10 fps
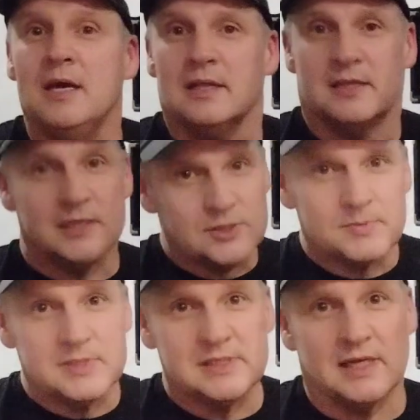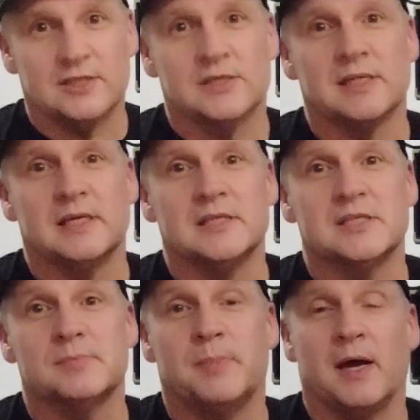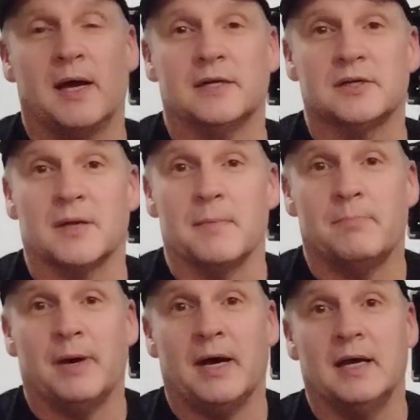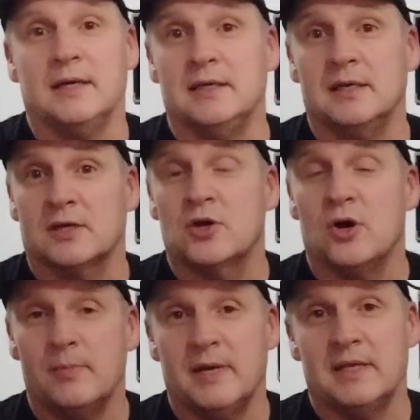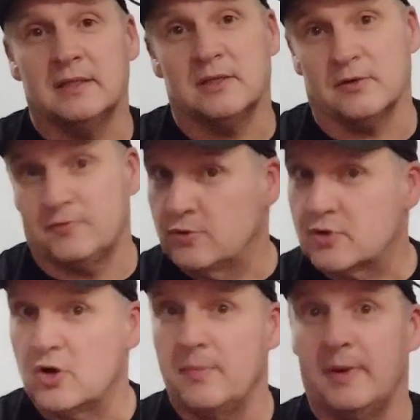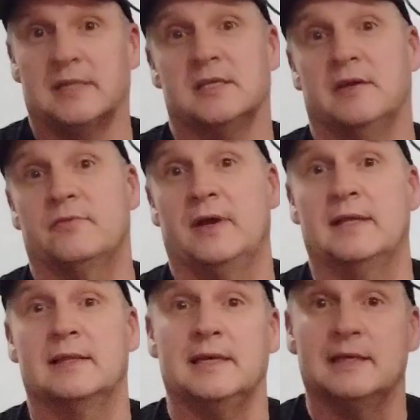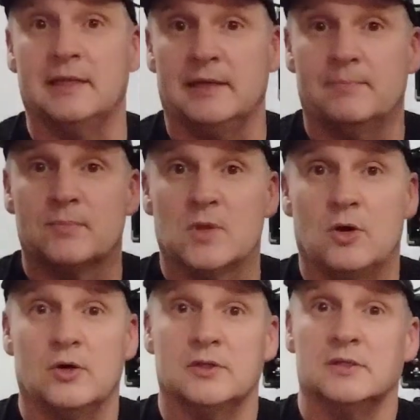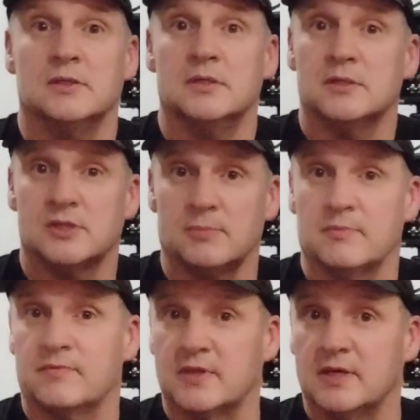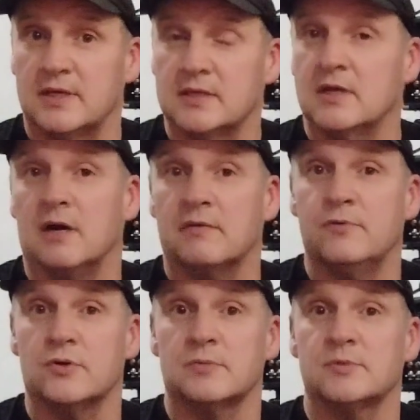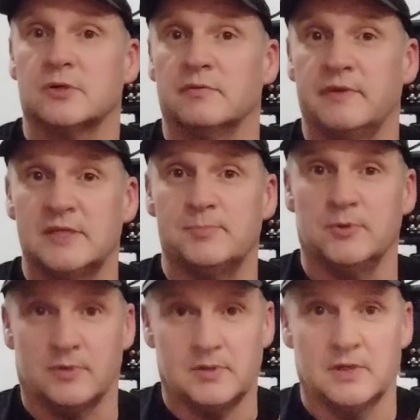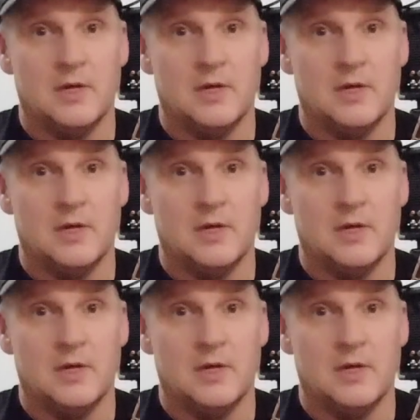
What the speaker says: This one is actually inspired by a comment or a few comments I've read lately on some of the guitar forums on Facebook.